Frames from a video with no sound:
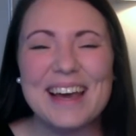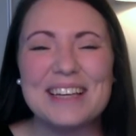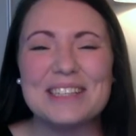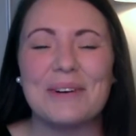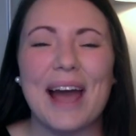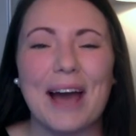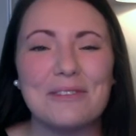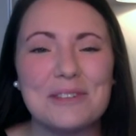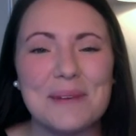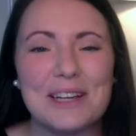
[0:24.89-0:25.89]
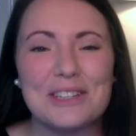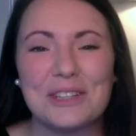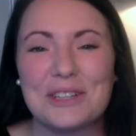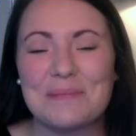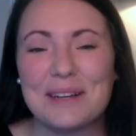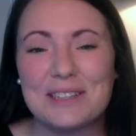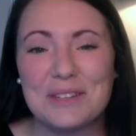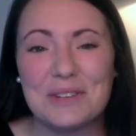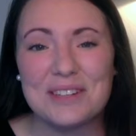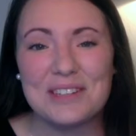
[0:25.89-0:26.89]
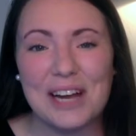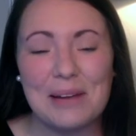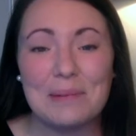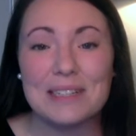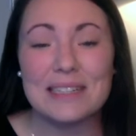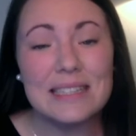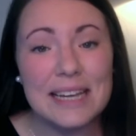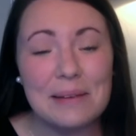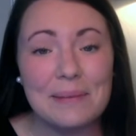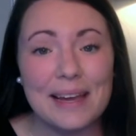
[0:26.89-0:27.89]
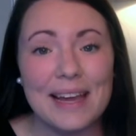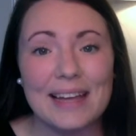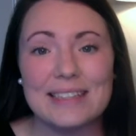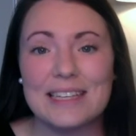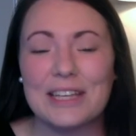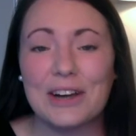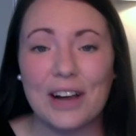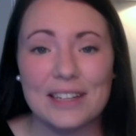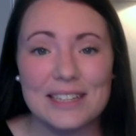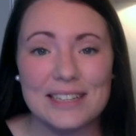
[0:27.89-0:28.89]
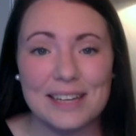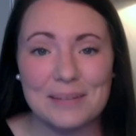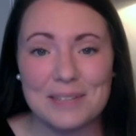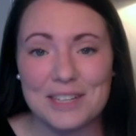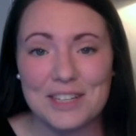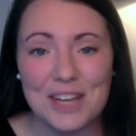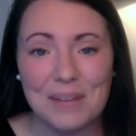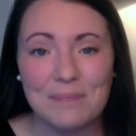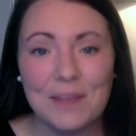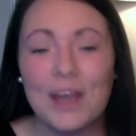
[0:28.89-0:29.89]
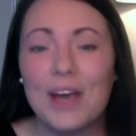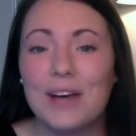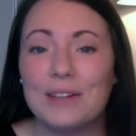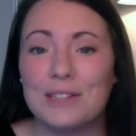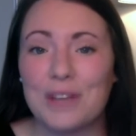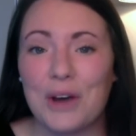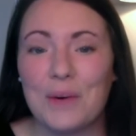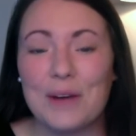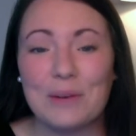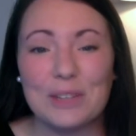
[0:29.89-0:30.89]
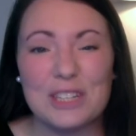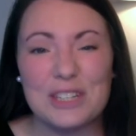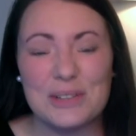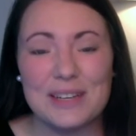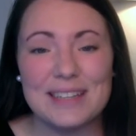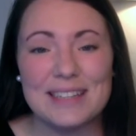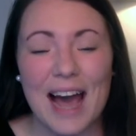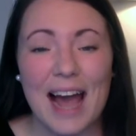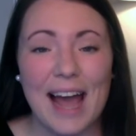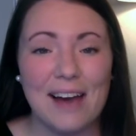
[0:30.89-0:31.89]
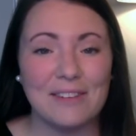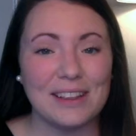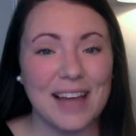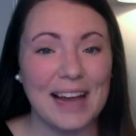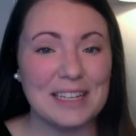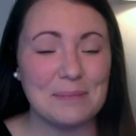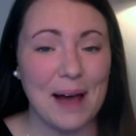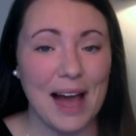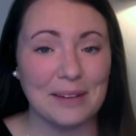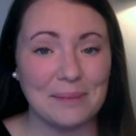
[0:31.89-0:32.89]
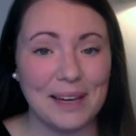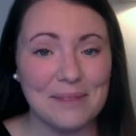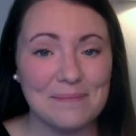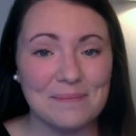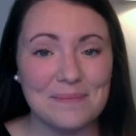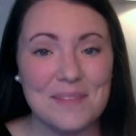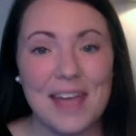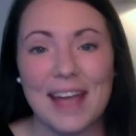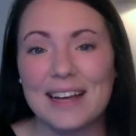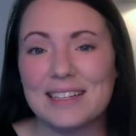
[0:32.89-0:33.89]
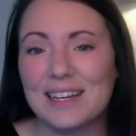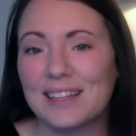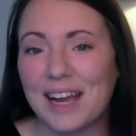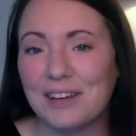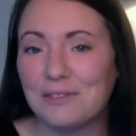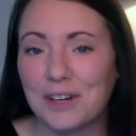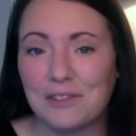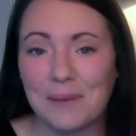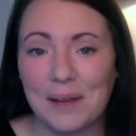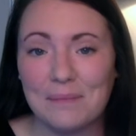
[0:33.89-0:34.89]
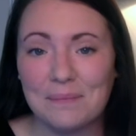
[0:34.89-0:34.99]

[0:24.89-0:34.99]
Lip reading: so I have to make sure that my students are able to see me and see the content that I'm teaching. So in order to do this, I have a light behind me and a light in front of me.